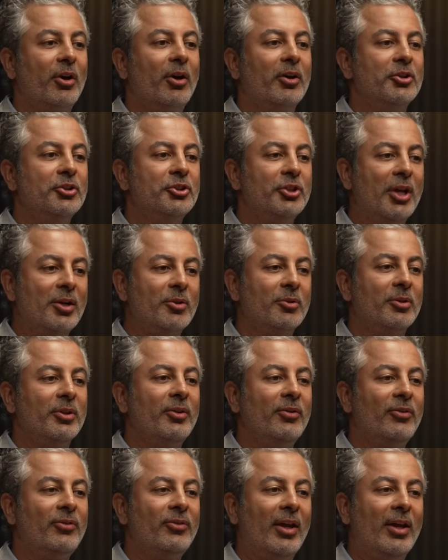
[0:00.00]
are
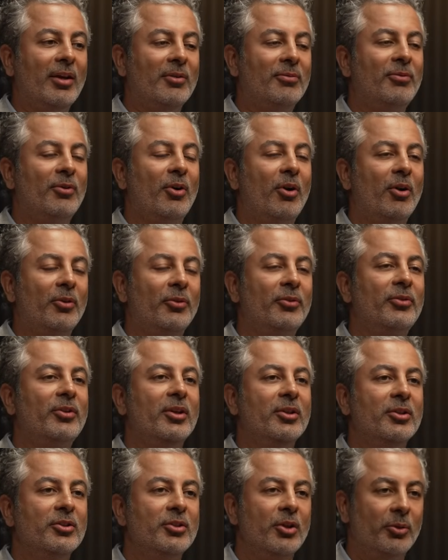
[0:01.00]
generally safe for all
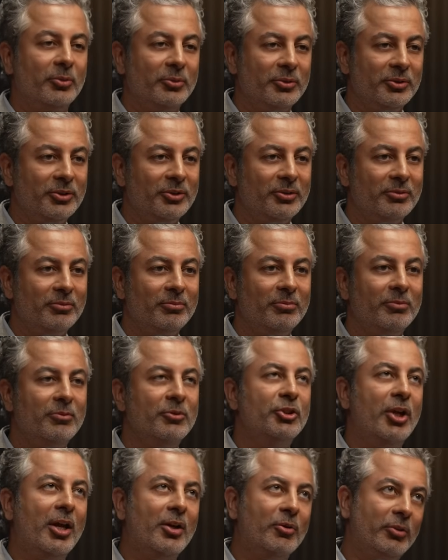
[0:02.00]
skin tones,
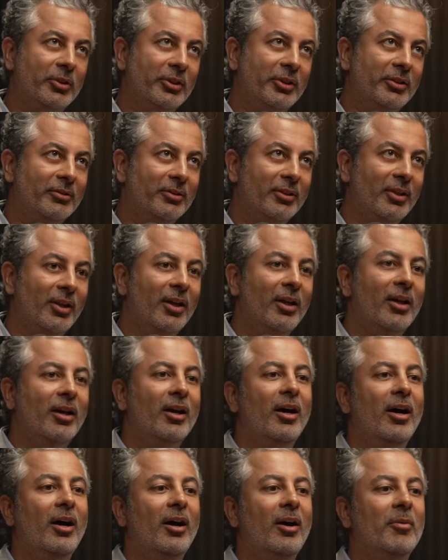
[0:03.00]
generally.
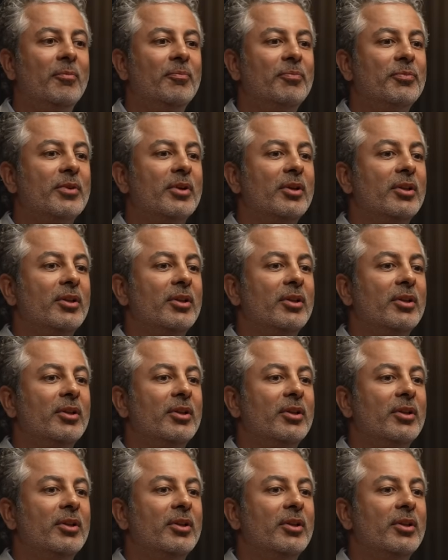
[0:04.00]
Um,